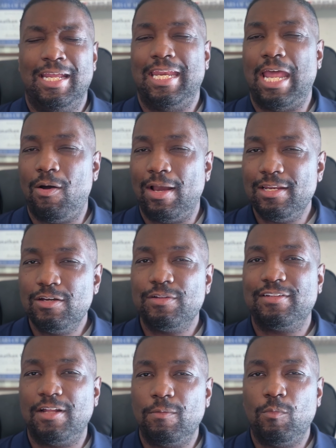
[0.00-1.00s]
Now, I know
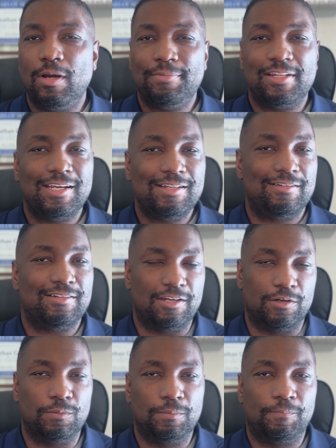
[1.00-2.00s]
some websites
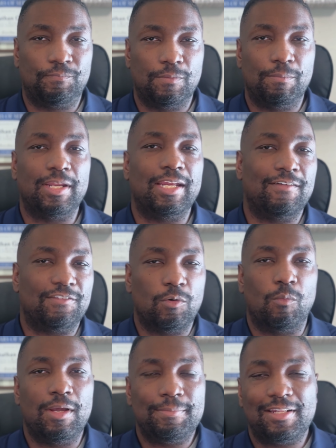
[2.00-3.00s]
don't, but if the
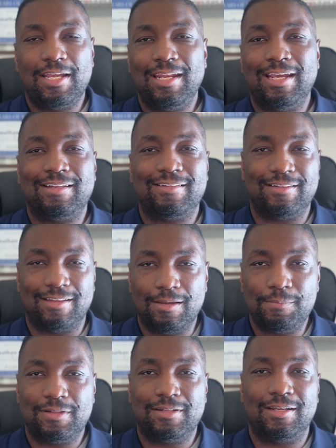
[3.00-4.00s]
website
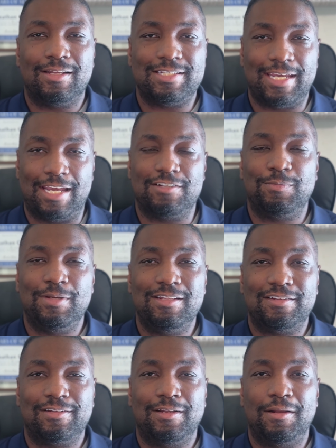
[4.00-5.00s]
accepts
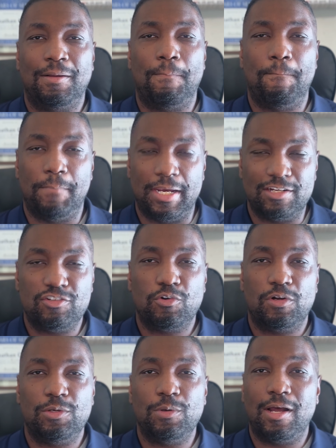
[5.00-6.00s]
attachments, make
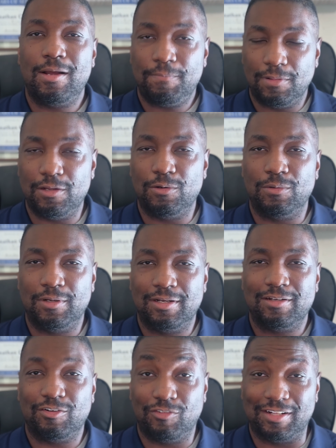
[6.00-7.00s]
sure you upload
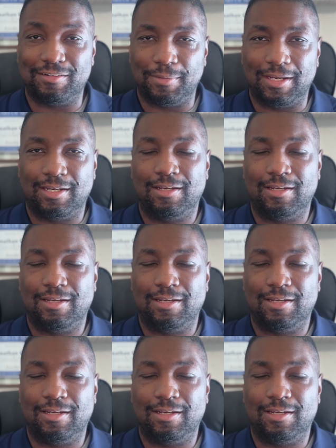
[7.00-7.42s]
your resume.